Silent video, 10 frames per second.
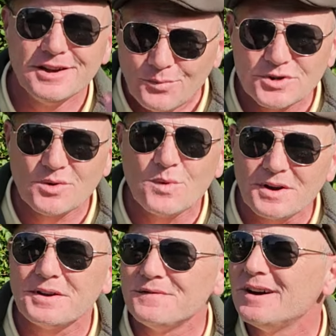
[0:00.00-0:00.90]
it was a
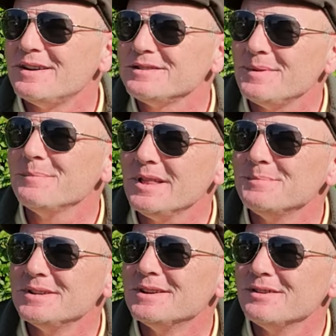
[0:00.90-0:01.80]
work of art, and
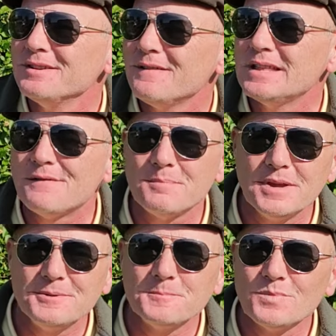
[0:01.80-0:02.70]
let me tell you, I've never
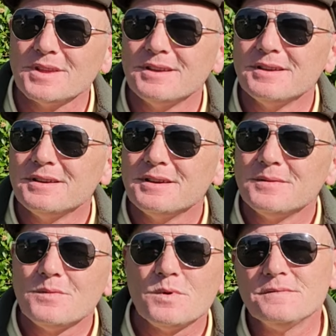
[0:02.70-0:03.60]
been
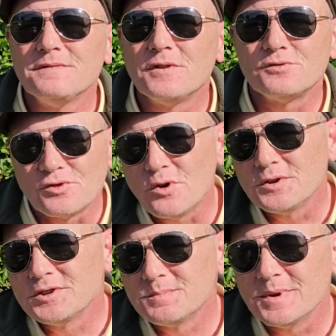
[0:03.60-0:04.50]
one for
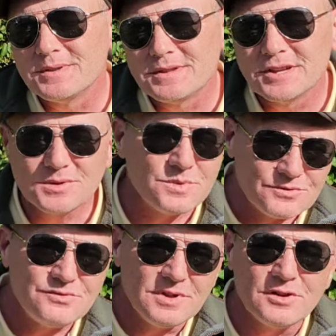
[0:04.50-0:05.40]
rods, but this
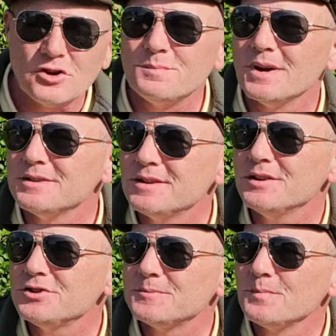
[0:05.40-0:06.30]
one really got my
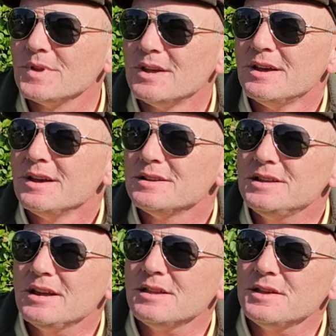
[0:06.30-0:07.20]
attention. The
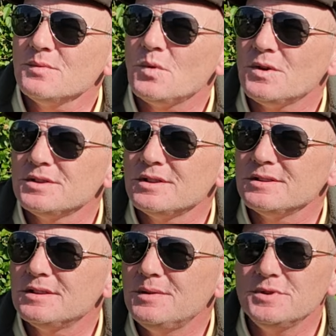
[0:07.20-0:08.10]
second thing was
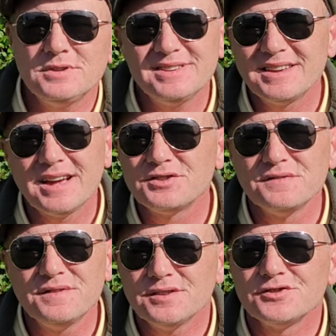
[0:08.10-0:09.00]
that he was just
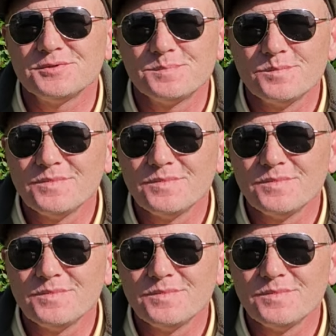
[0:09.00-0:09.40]
catching fish.